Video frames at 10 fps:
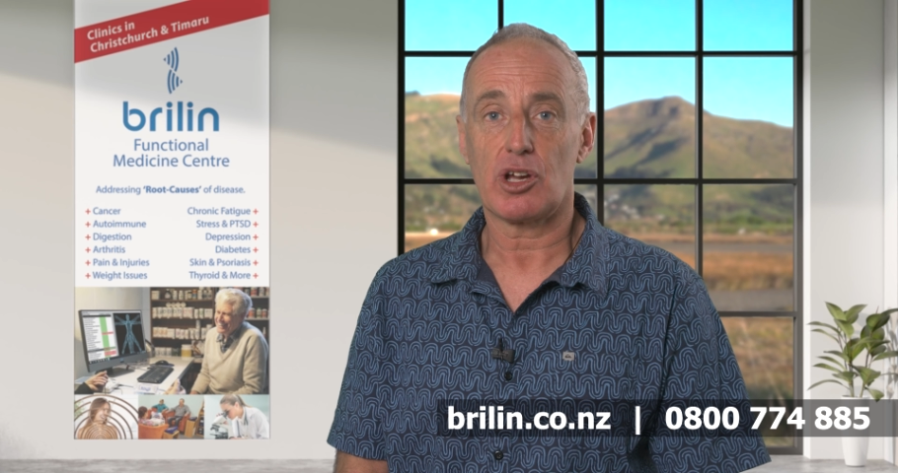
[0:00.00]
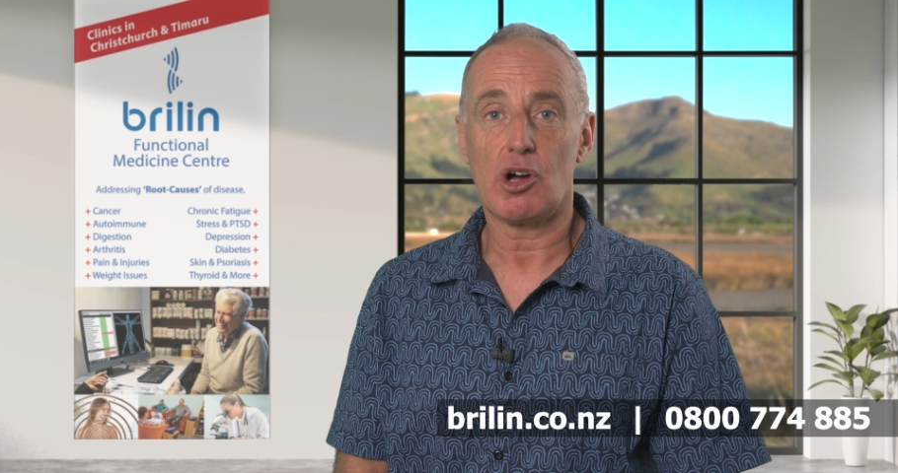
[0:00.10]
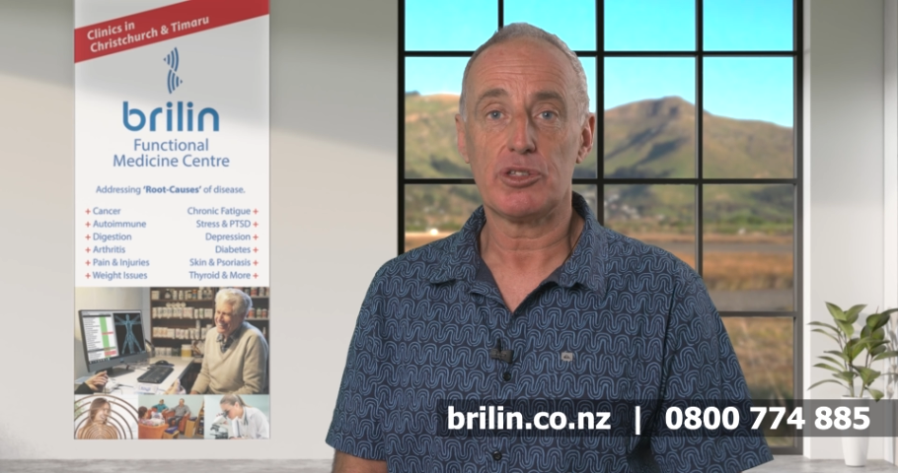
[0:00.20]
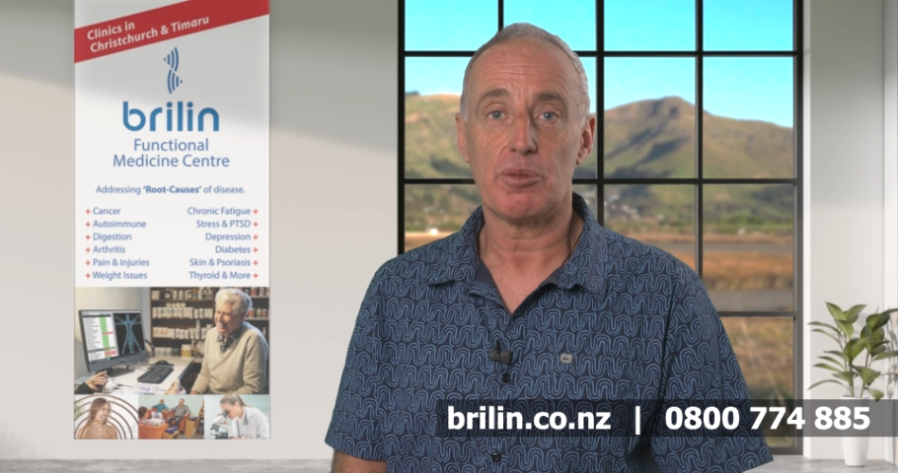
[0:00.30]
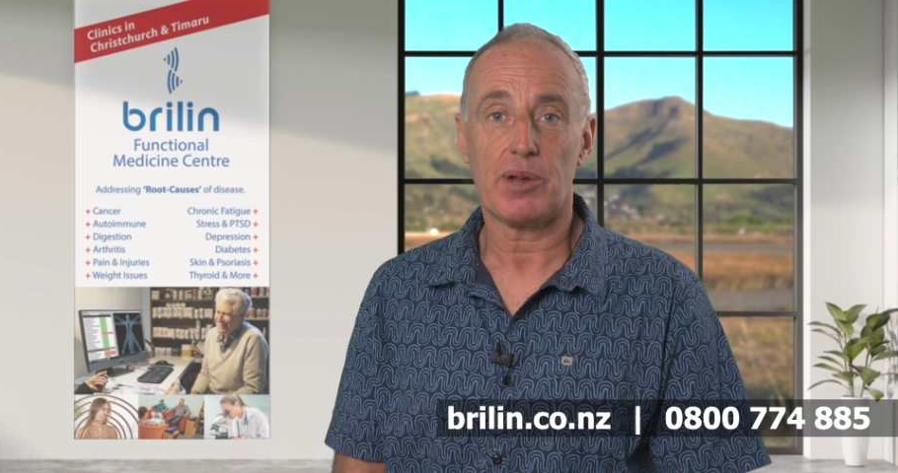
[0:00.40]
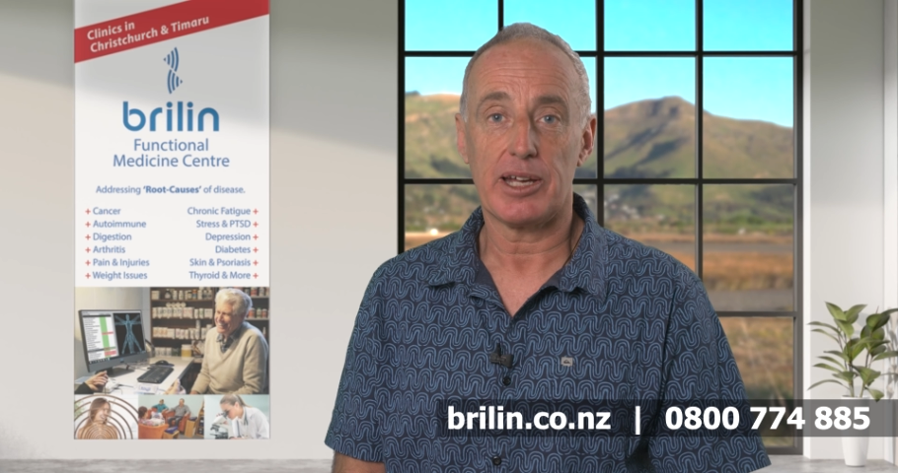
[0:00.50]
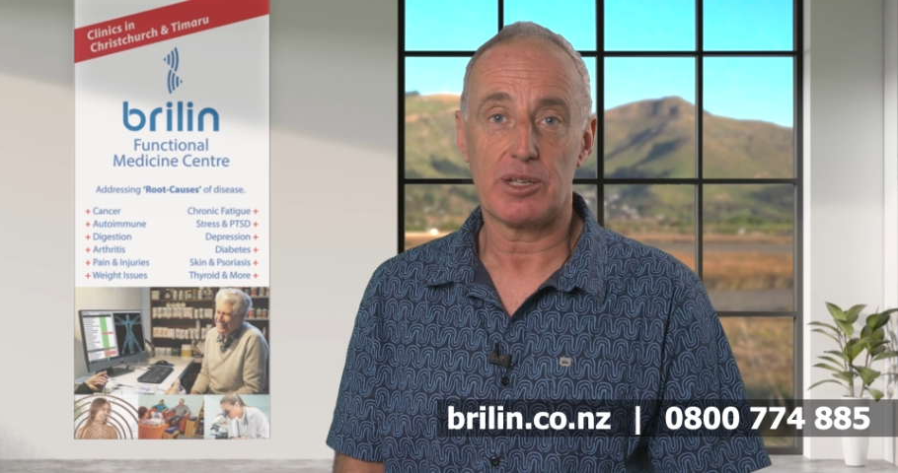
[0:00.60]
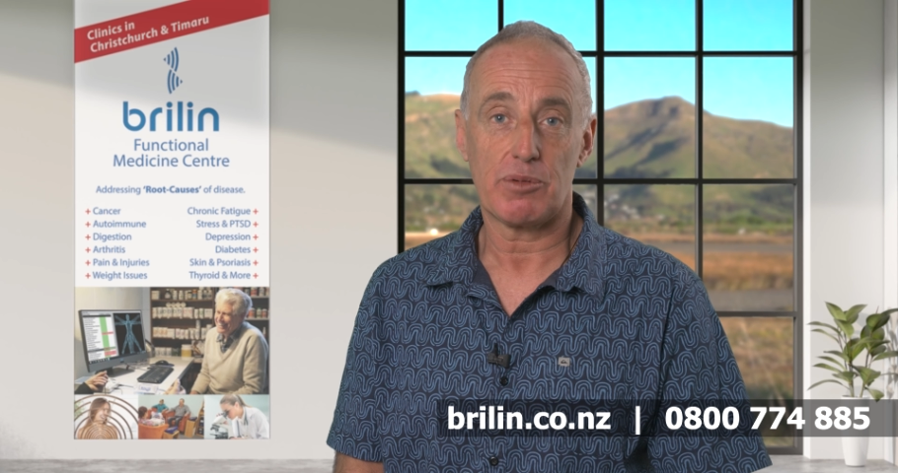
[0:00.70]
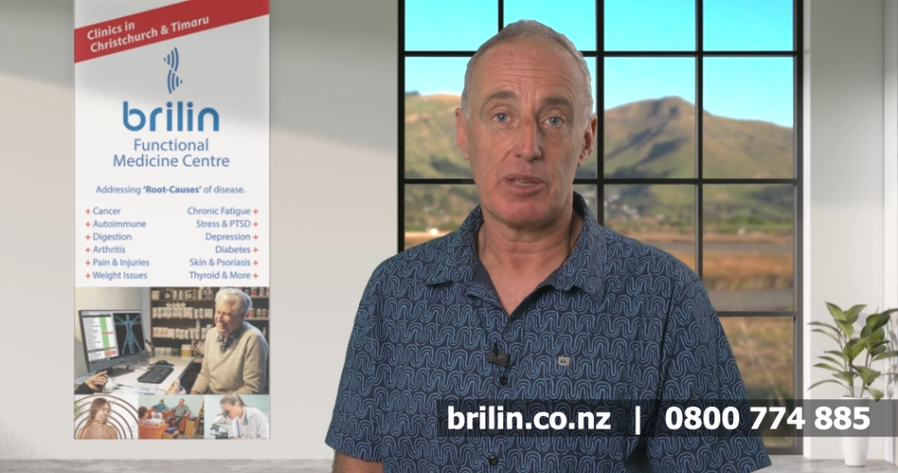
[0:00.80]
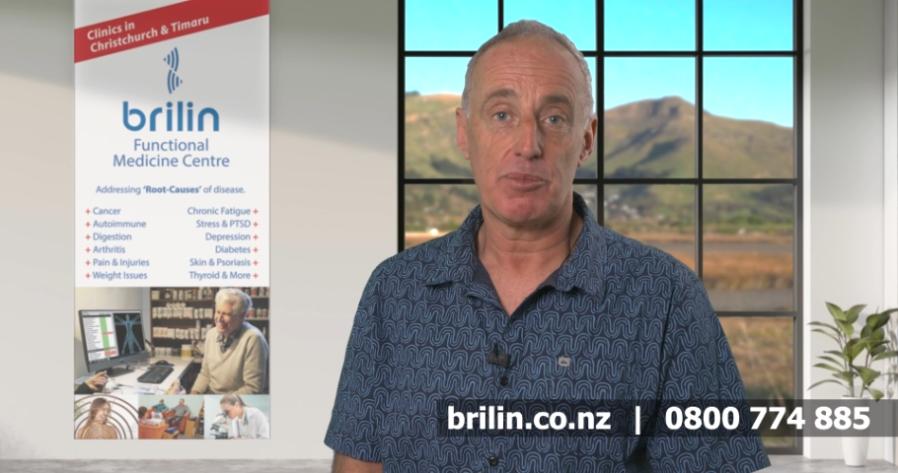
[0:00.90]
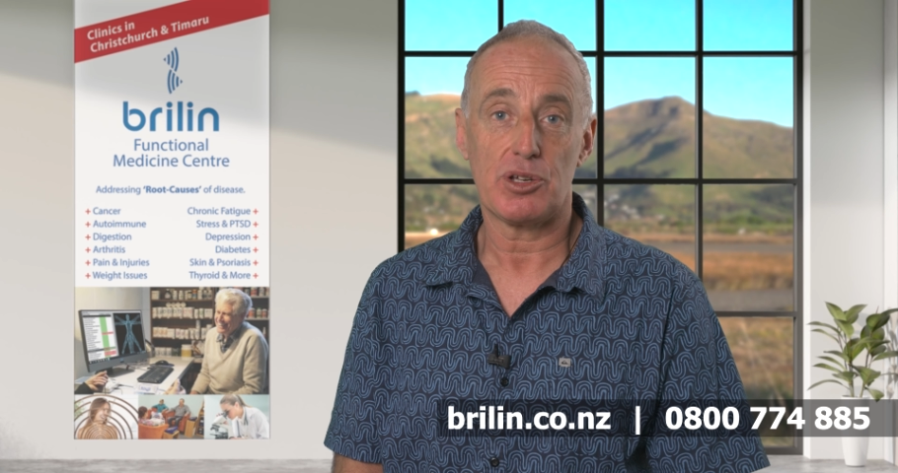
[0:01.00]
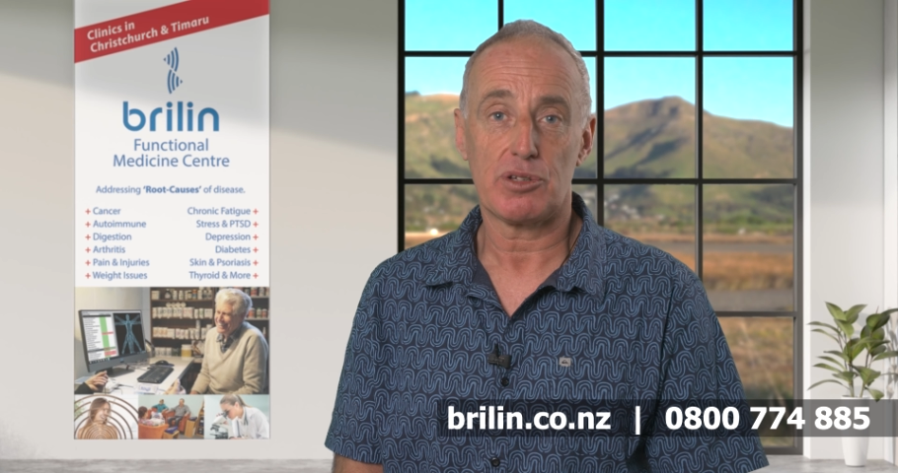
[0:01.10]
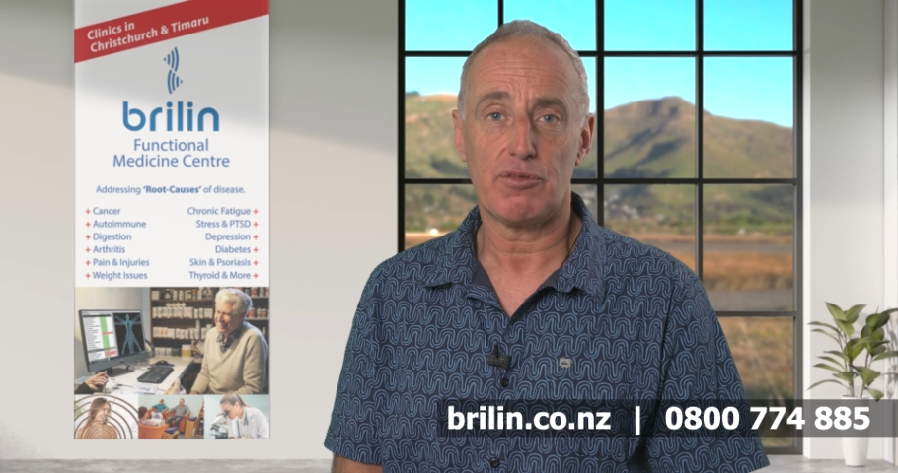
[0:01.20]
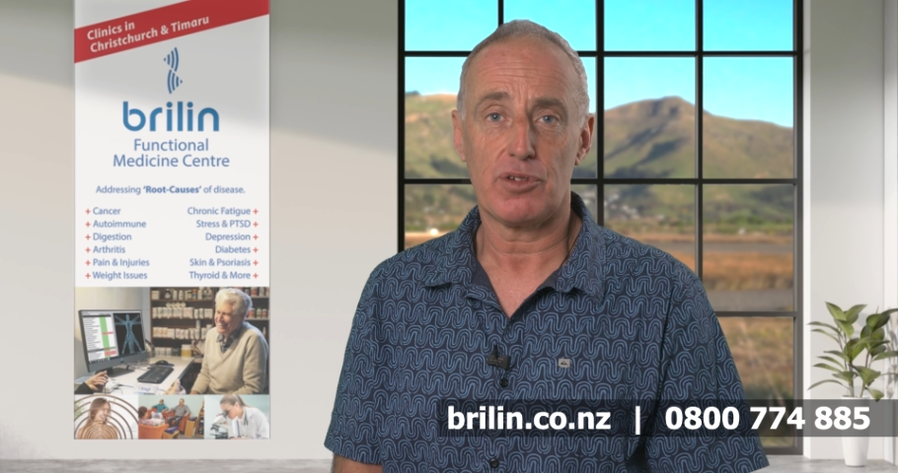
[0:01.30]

contemplated when the person